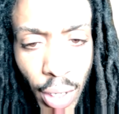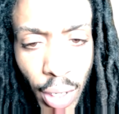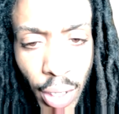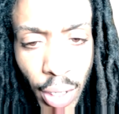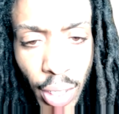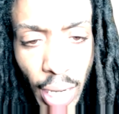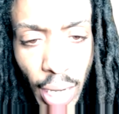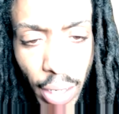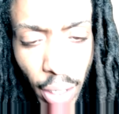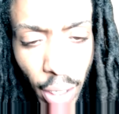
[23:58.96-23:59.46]

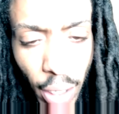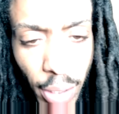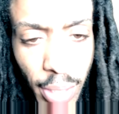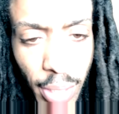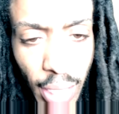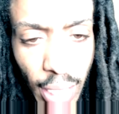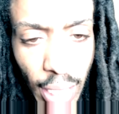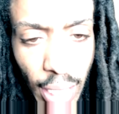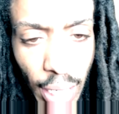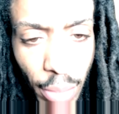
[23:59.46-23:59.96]
like, you know what I'm
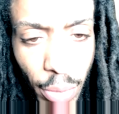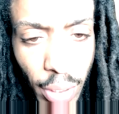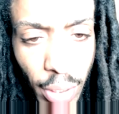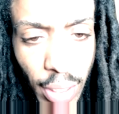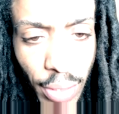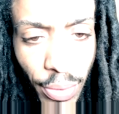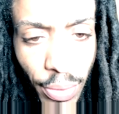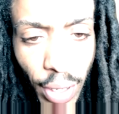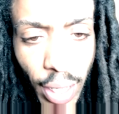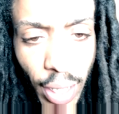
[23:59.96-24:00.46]
saying? Like, what
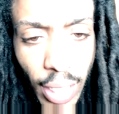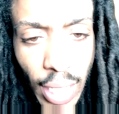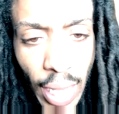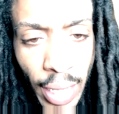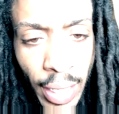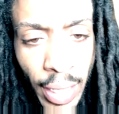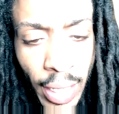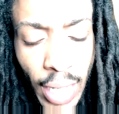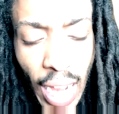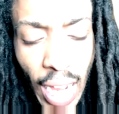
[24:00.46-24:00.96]
the fuck?
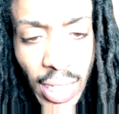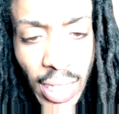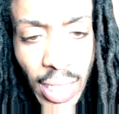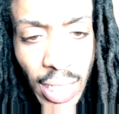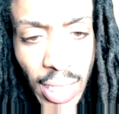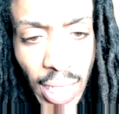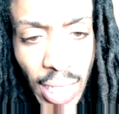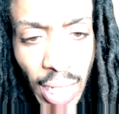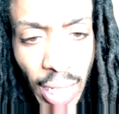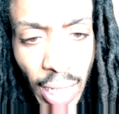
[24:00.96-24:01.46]
Like, I
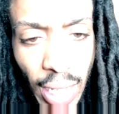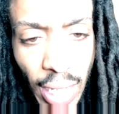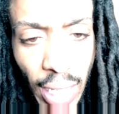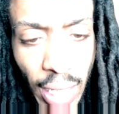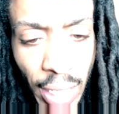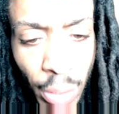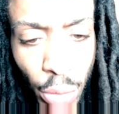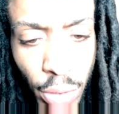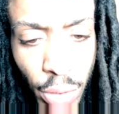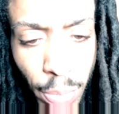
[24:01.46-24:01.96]
think that
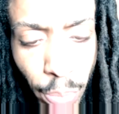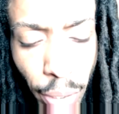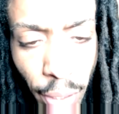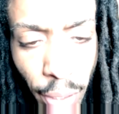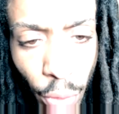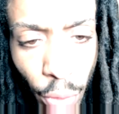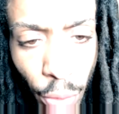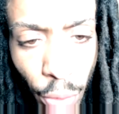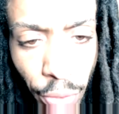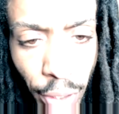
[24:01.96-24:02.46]
it was
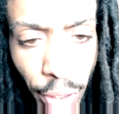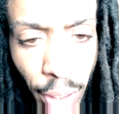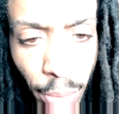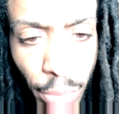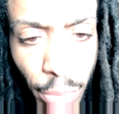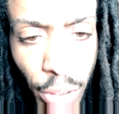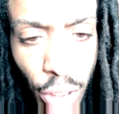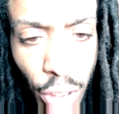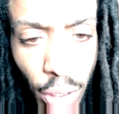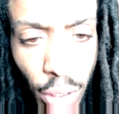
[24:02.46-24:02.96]
pivotal for him
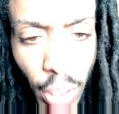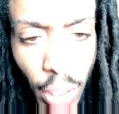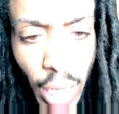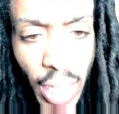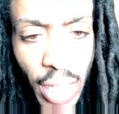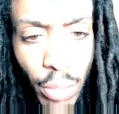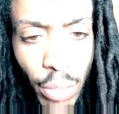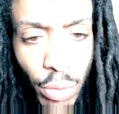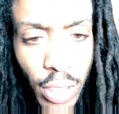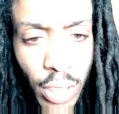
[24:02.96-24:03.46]
to show that
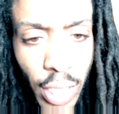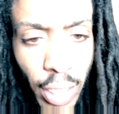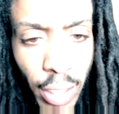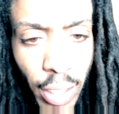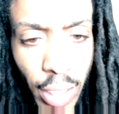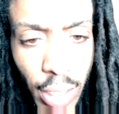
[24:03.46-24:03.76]
he was there as